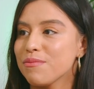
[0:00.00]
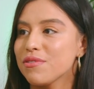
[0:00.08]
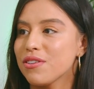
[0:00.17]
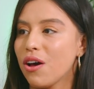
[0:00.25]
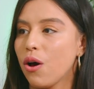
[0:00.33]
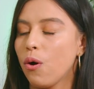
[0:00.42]

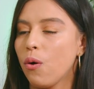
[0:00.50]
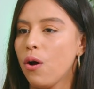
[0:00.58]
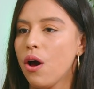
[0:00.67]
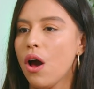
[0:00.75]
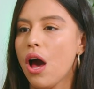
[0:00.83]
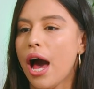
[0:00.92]
So
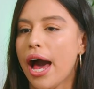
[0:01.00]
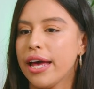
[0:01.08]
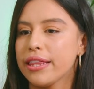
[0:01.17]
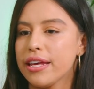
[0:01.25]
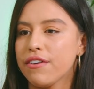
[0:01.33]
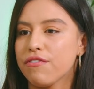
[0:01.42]
I
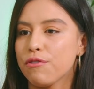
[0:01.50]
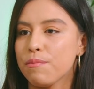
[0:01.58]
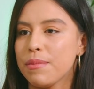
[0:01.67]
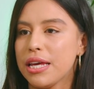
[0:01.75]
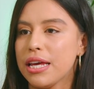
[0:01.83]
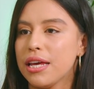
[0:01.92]
think for
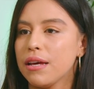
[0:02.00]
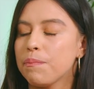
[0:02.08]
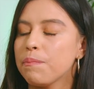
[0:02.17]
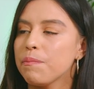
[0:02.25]
me,